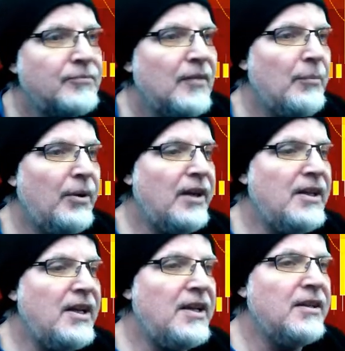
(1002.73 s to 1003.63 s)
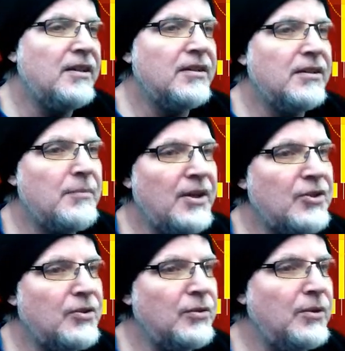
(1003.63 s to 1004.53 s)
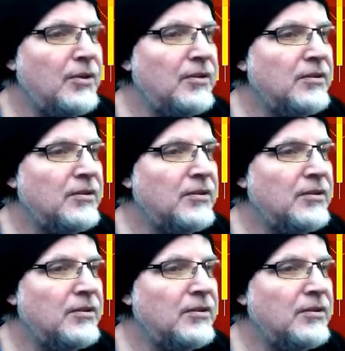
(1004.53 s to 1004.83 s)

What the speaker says: But I need to make sure